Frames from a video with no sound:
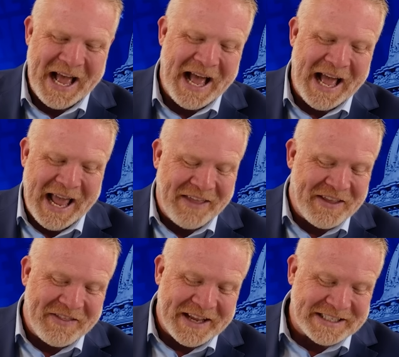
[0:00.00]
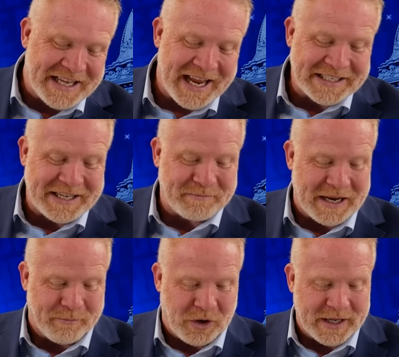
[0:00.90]
And then they say
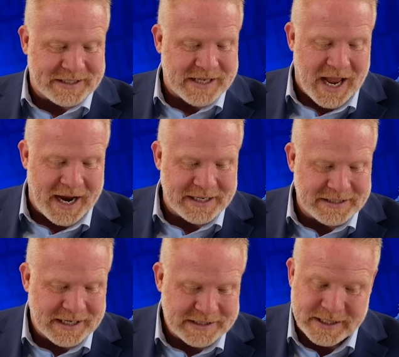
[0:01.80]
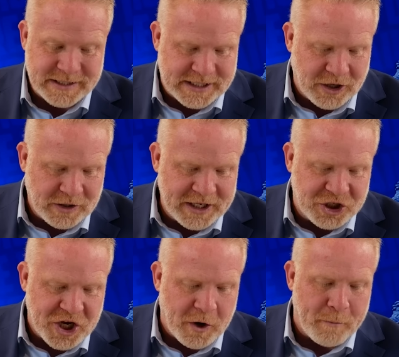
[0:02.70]
September. And it's signed, sincerely,
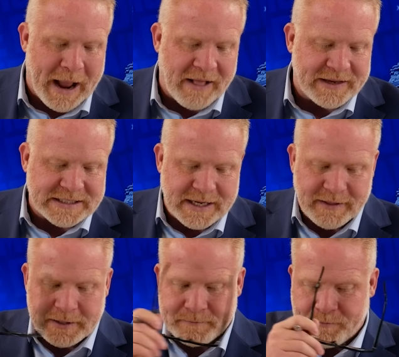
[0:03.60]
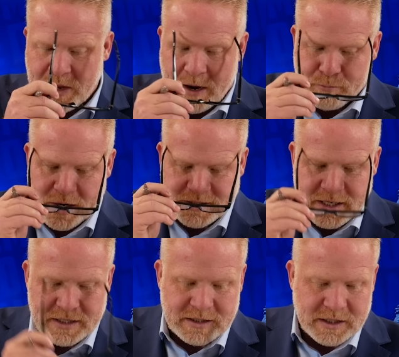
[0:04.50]
Jen O'Malley Dillon,
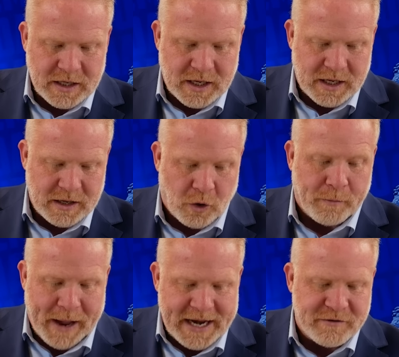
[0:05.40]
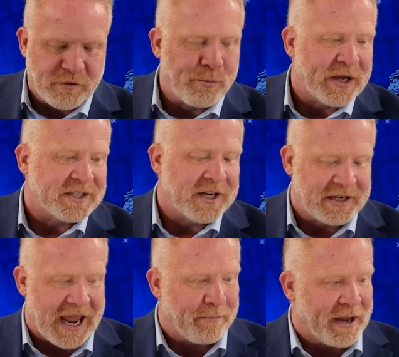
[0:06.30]
President or Biden for
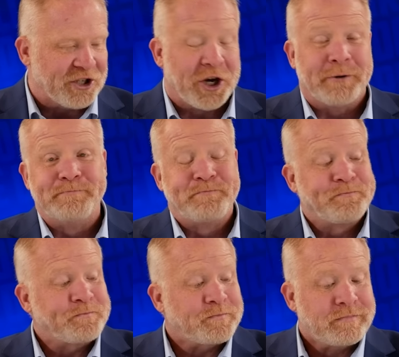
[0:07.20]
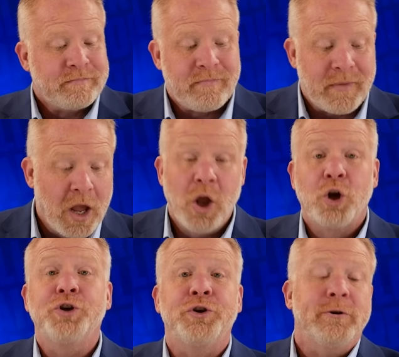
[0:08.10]
President campaign chair.
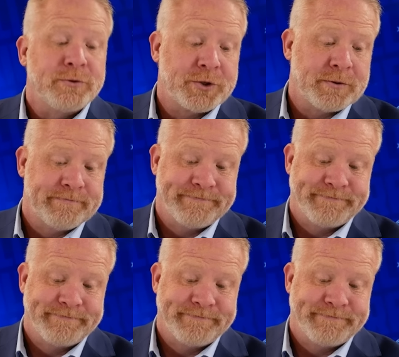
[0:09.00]
Good news.